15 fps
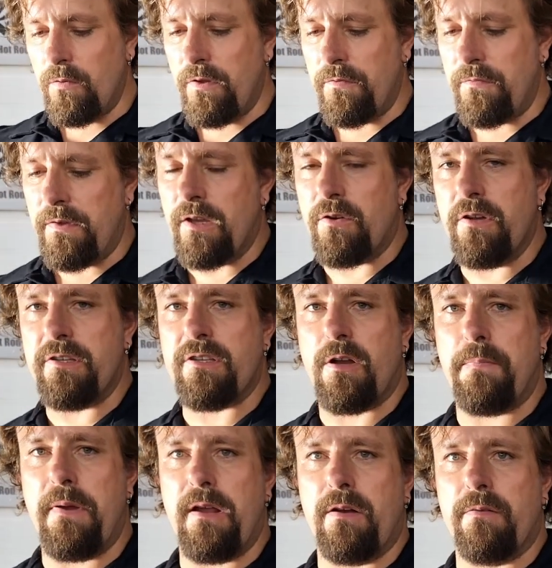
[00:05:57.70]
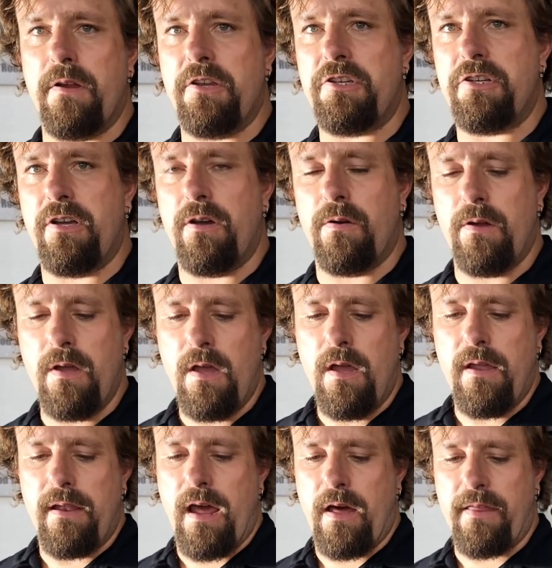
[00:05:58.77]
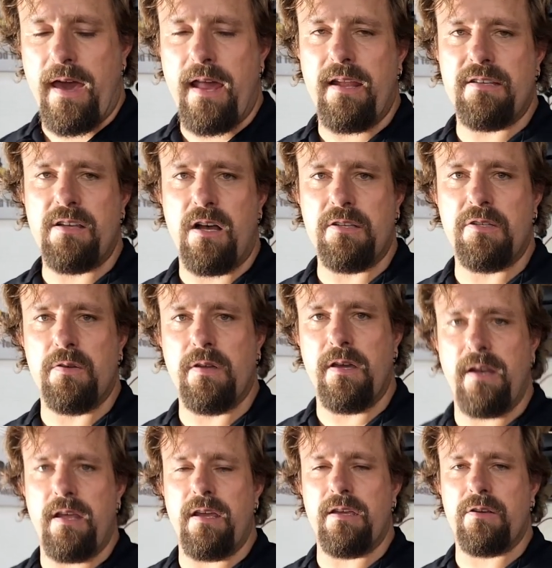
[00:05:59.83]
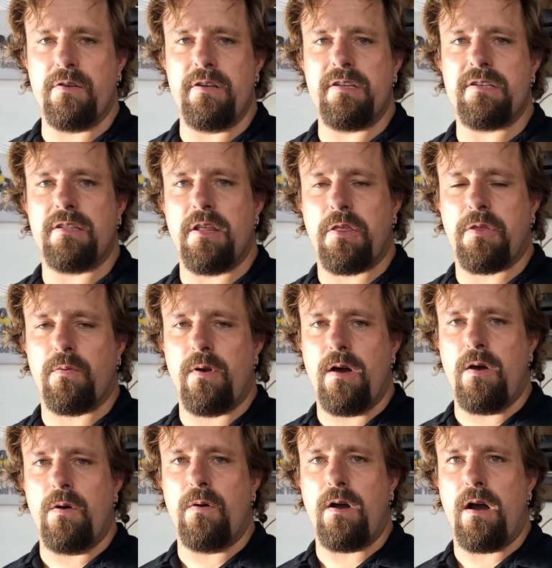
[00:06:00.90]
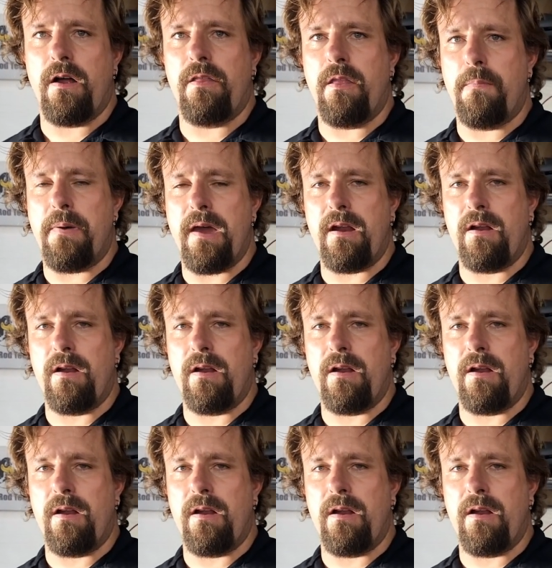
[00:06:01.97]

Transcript: We've increased our pedal ratio. Now that is also gonna increase the throw on the